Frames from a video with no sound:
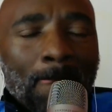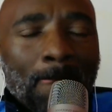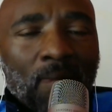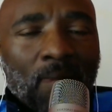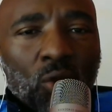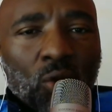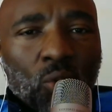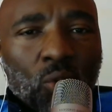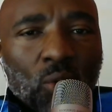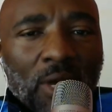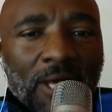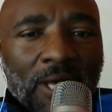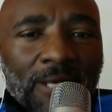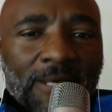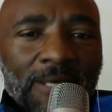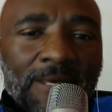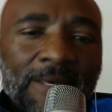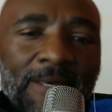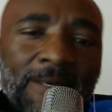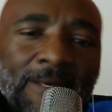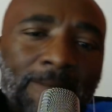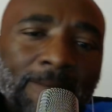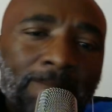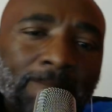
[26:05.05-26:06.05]
you're
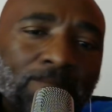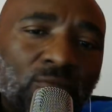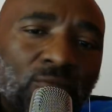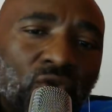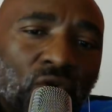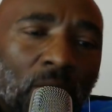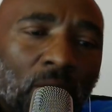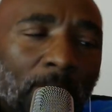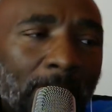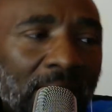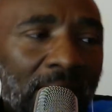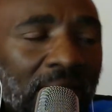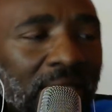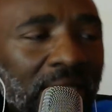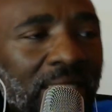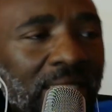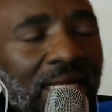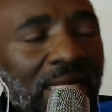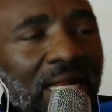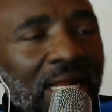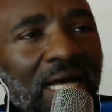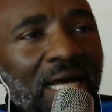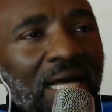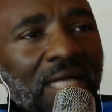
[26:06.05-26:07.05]
working, you're middle
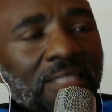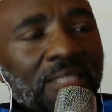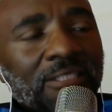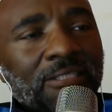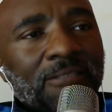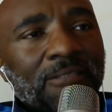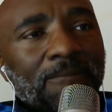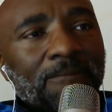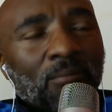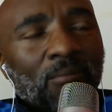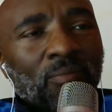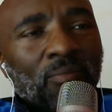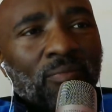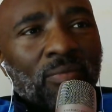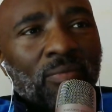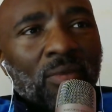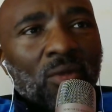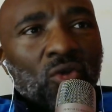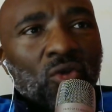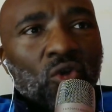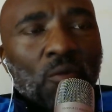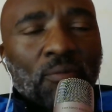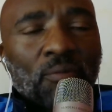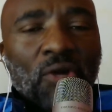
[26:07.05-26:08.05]
class,
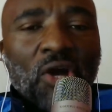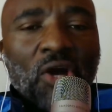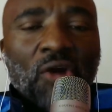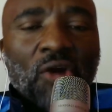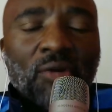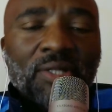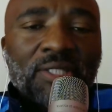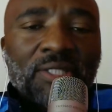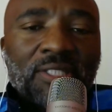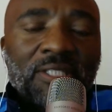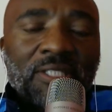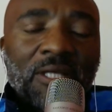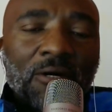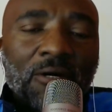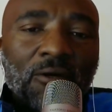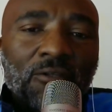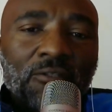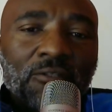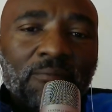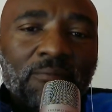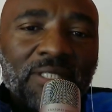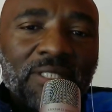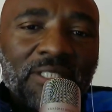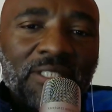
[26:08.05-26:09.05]
your priorities are going
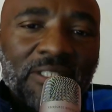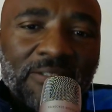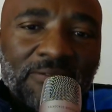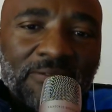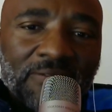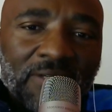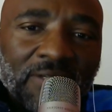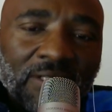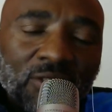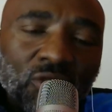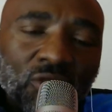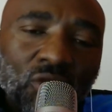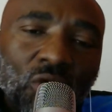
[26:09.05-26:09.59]
to be different.